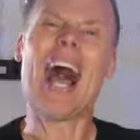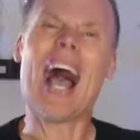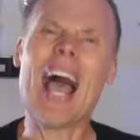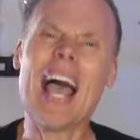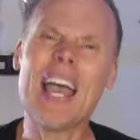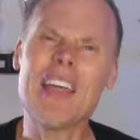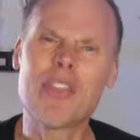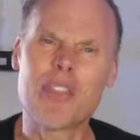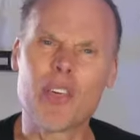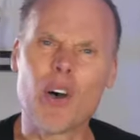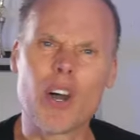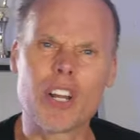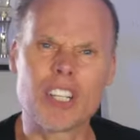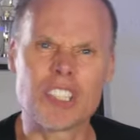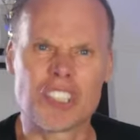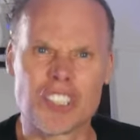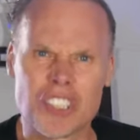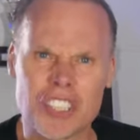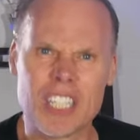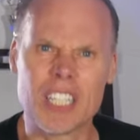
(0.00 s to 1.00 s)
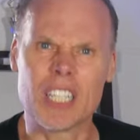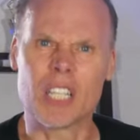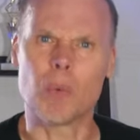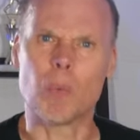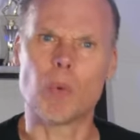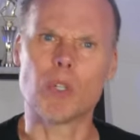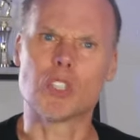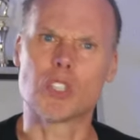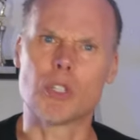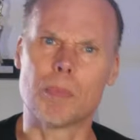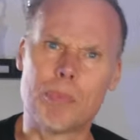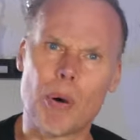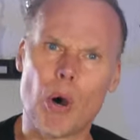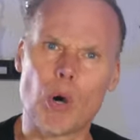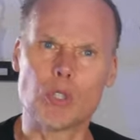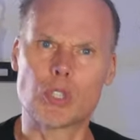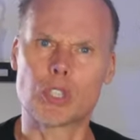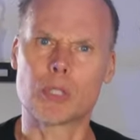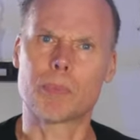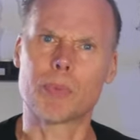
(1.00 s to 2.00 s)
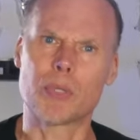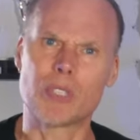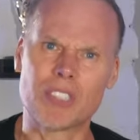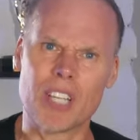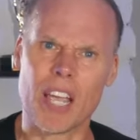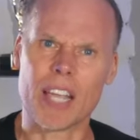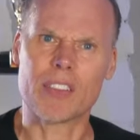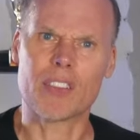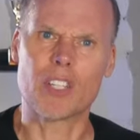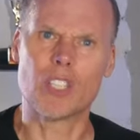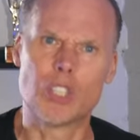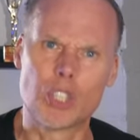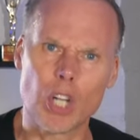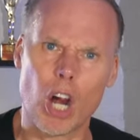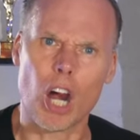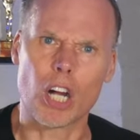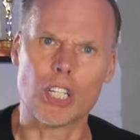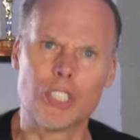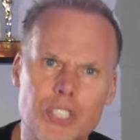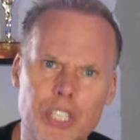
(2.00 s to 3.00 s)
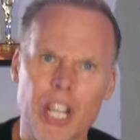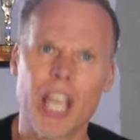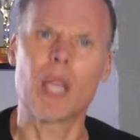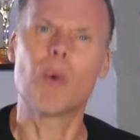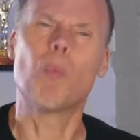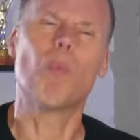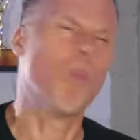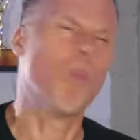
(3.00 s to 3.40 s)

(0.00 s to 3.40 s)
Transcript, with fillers: I thought a sealant was supposed to protect the jar, Jay.